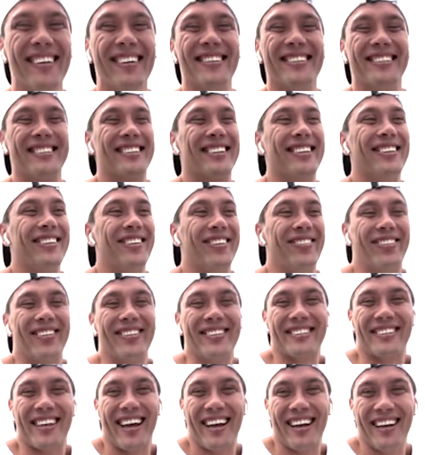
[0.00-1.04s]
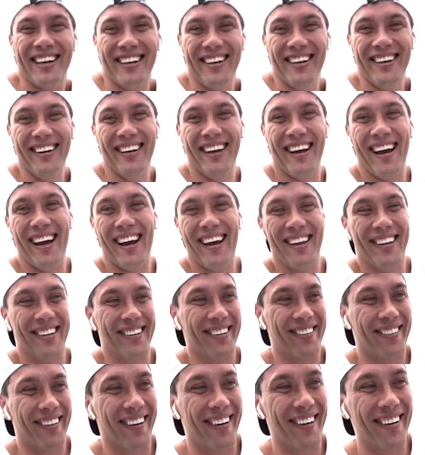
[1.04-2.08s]
So we put Tane in and the
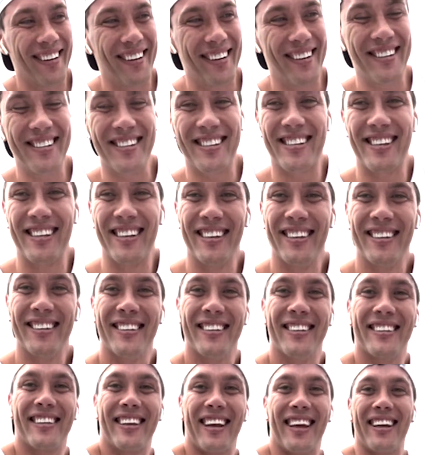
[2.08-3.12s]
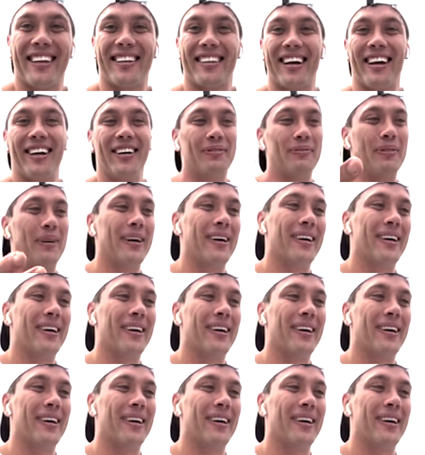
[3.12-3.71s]
Warriors get a dub.